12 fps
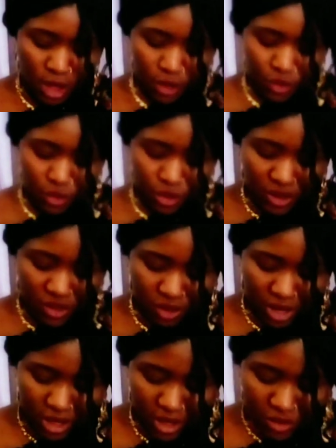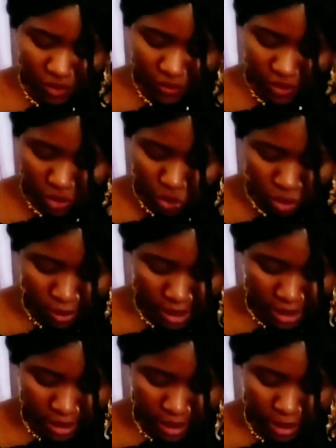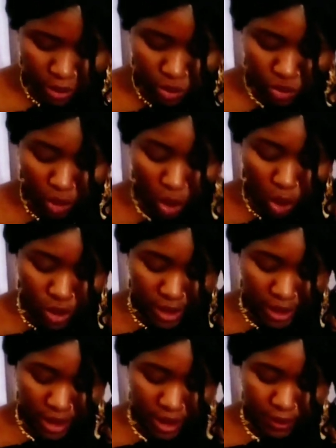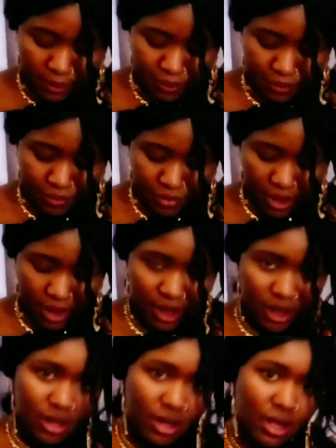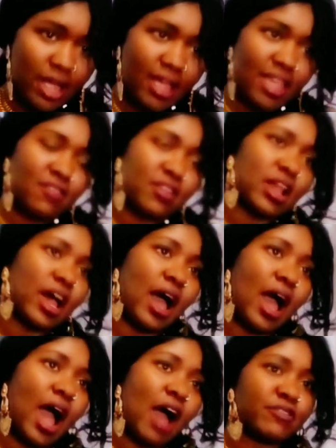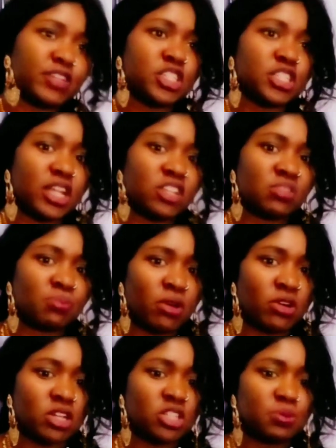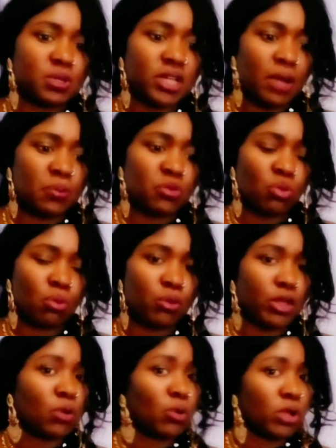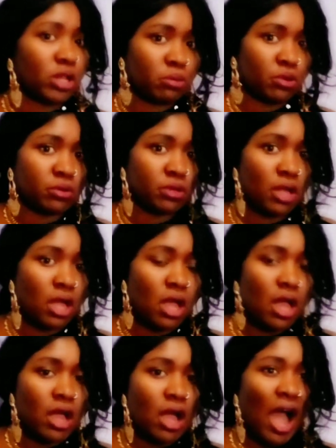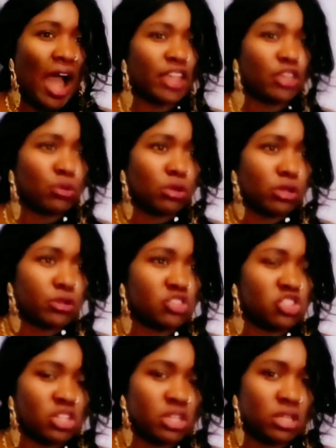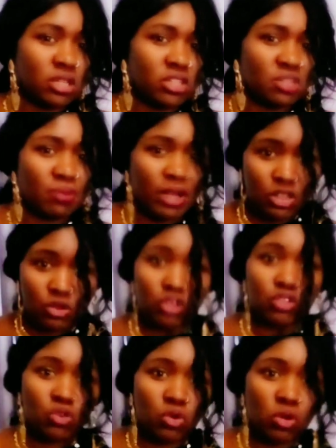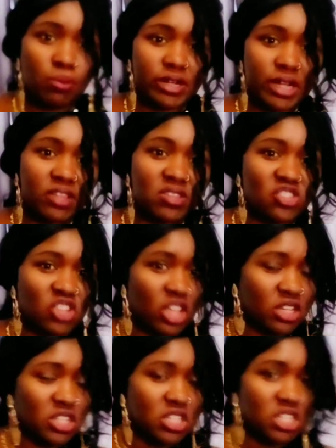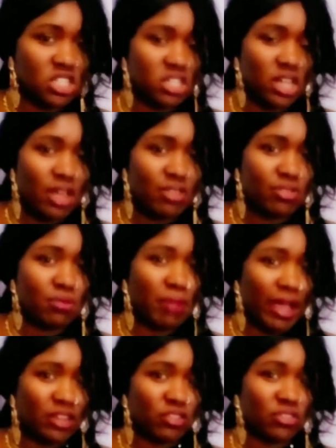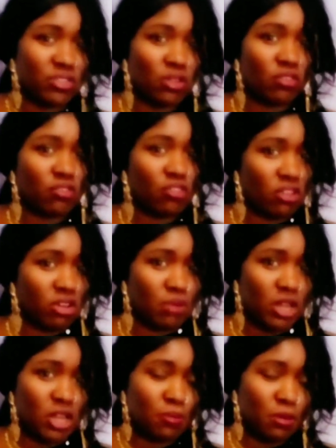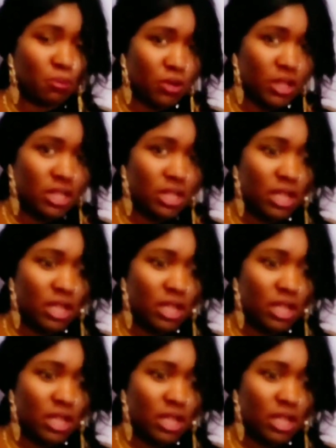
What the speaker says: So this greatness of this woman goes on even after she gets married and she becomes Wambui Collymore. Her eulogy, she might not know, but has changed the minds of very many people.